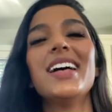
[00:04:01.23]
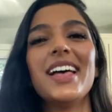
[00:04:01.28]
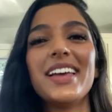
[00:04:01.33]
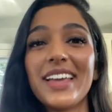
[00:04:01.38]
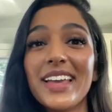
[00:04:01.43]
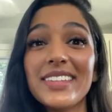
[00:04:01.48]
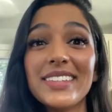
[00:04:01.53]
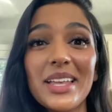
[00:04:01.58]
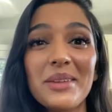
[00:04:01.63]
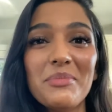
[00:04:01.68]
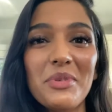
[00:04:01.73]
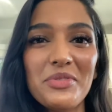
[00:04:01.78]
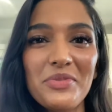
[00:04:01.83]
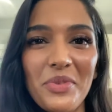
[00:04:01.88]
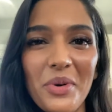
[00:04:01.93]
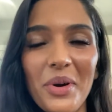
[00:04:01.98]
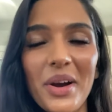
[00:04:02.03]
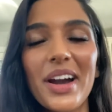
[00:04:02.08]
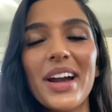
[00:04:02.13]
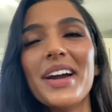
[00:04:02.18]
Like I said
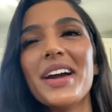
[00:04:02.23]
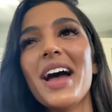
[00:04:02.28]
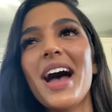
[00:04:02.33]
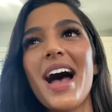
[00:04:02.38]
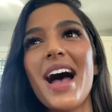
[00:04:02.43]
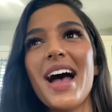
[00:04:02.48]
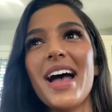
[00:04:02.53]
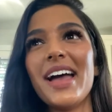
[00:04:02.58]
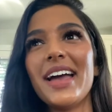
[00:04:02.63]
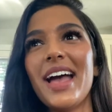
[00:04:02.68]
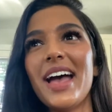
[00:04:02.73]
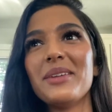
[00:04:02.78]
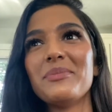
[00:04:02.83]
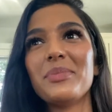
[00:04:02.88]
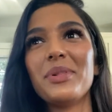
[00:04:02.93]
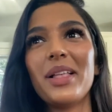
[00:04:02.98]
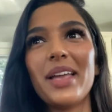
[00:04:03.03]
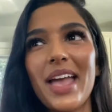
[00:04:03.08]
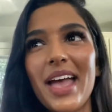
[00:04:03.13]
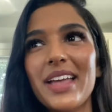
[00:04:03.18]
before, I
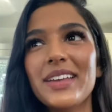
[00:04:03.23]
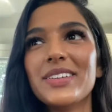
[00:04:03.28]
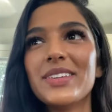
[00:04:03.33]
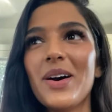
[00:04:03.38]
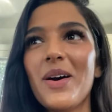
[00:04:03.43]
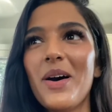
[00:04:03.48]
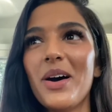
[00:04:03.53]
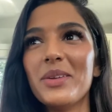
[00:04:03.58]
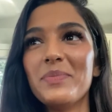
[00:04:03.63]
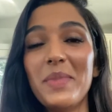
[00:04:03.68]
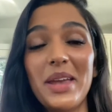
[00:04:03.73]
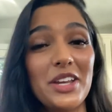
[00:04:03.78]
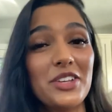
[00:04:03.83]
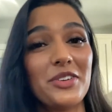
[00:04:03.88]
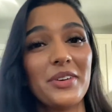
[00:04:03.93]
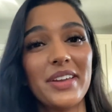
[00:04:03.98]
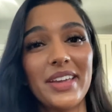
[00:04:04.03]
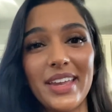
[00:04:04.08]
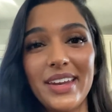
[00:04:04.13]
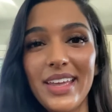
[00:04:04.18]
had planned on
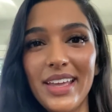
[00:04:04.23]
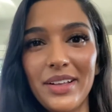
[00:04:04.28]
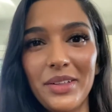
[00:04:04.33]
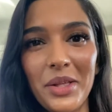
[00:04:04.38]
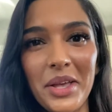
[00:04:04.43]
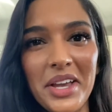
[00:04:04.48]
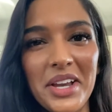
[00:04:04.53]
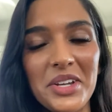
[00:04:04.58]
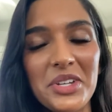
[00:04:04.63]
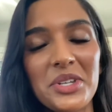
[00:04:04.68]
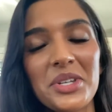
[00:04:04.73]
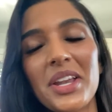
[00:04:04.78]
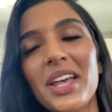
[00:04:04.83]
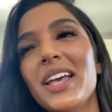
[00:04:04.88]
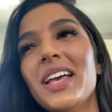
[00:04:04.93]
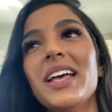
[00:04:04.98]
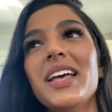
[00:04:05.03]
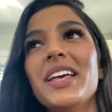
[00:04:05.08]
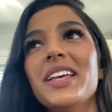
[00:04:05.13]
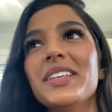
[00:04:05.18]
majoring in English.
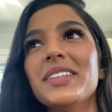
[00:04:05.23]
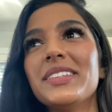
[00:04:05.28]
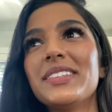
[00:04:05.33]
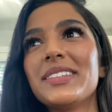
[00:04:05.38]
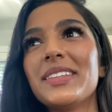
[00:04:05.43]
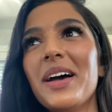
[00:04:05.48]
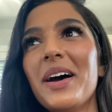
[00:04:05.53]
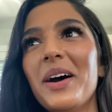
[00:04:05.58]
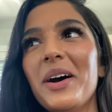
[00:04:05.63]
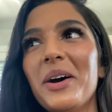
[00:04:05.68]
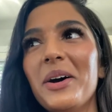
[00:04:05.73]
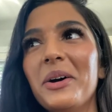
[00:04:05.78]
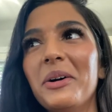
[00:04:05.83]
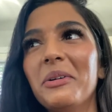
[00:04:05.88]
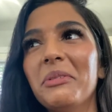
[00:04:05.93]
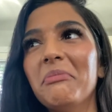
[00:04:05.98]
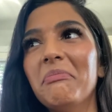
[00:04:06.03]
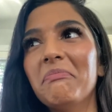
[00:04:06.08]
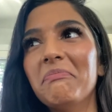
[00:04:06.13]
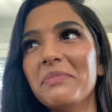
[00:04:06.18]

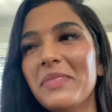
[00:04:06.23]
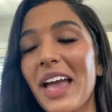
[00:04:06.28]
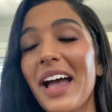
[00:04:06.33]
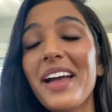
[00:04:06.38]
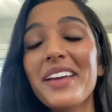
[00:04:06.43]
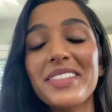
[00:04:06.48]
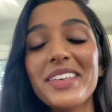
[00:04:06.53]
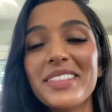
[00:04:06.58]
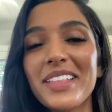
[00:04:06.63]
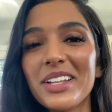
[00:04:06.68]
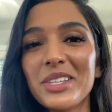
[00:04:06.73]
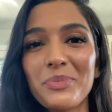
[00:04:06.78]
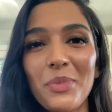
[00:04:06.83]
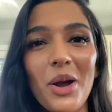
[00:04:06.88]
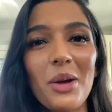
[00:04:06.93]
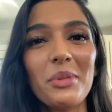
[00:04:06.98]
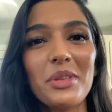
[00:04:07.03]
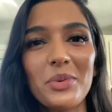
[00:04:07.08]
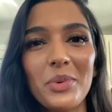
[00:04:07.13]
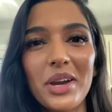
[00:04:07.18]
So, yeah, I think that's
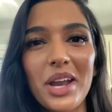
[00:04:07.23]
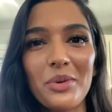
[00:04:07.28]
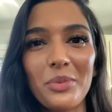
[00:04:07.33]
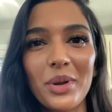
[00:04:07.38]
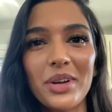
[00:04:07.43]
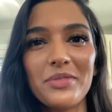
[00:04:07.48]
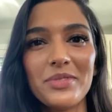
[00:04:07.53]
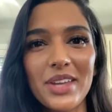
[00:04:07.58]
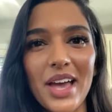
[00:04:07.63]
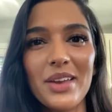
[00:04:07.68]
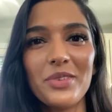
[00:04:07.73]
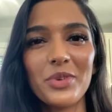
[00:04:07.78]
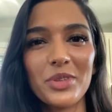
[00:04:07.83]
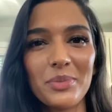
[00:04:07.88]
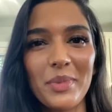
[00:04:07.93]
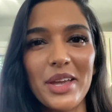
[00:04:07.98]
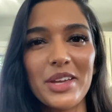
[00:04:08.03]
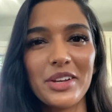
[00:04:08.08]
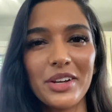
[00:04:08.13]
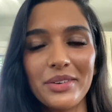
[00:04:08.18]
probably what I would have done
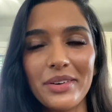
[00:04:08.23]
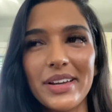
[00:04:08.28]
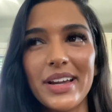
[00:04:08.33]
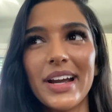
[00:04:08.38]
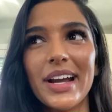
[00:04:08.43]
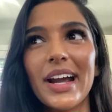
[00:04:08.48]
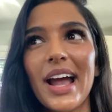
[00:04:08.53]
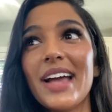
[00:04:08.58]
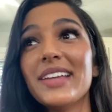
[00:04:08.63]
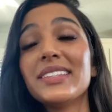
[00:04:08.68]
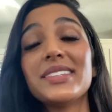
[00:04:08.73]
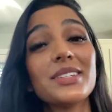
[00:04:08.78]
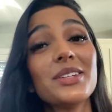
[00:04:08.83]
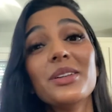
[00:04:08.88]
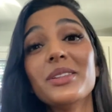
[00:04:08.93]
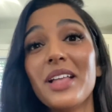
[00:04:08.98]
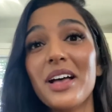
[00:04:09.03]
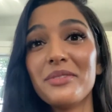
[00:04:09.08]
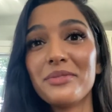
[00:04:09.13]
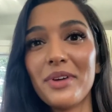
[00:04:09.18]
with my career. I
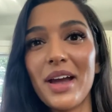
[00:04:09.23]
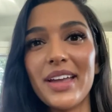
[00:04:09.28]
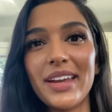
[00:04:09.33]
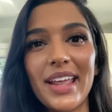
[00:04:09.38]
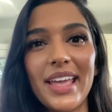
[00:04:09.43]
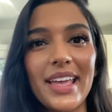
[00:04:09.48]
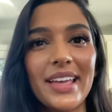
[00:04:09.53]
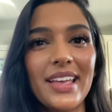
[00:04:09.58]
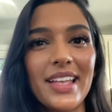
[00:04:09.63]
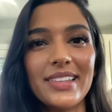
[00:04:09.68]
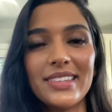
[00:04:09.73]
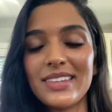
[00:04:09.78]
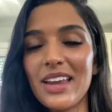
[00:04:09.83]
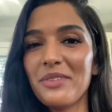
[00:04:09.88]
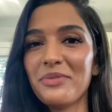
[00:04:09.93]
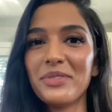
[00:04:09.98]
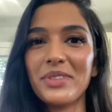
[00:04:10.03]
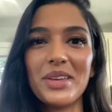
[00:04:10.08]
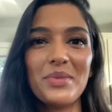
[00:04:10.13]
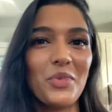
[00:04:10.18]
still love writing. It's
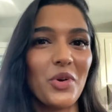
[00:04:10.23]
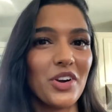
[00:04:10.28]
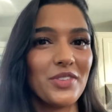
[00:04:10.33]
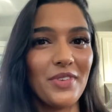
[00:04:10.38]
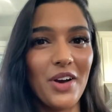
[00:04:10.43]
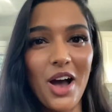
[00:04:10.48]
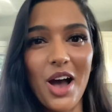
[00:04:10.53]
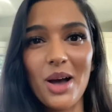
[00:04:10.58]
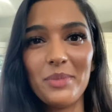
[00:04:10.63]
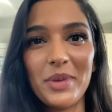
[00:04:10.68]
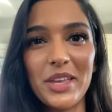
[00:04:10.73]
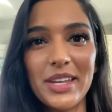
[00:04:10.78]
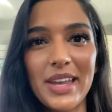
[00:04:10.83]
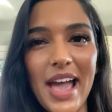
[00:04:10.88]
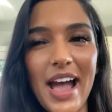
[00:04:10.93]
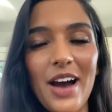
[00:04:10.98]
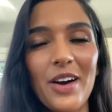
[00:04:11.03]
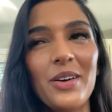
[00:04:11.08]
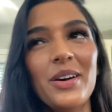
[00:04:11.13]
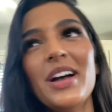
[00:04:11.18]
definitely more of a hobby
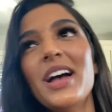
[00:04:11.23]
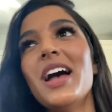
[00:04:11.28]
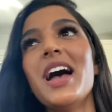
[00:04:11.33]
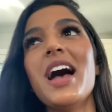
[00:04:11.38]
now.